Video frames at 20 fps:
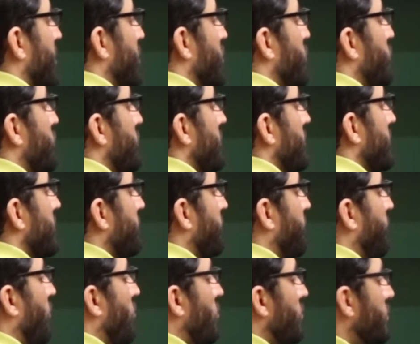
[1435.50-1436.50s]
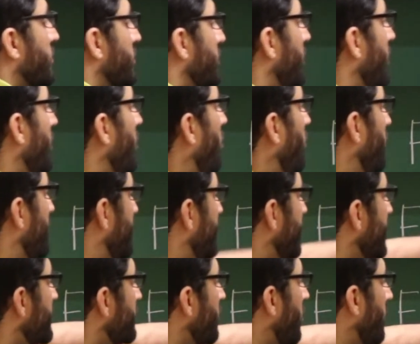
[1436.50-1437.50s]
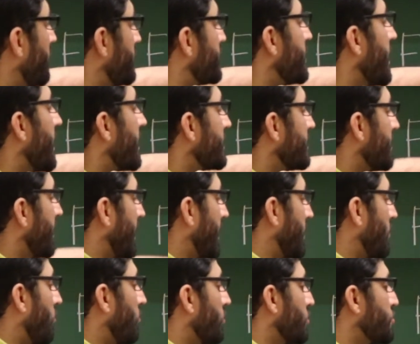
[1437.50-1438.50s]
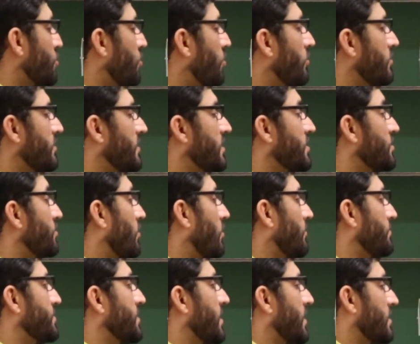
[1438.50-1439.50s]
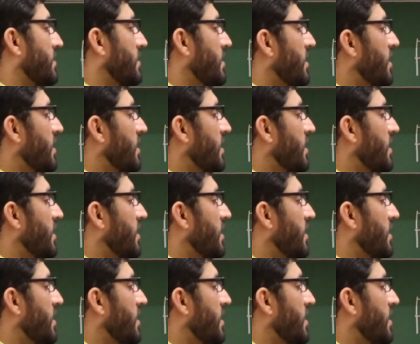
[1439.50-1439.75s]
Newton force on this object and also on this object.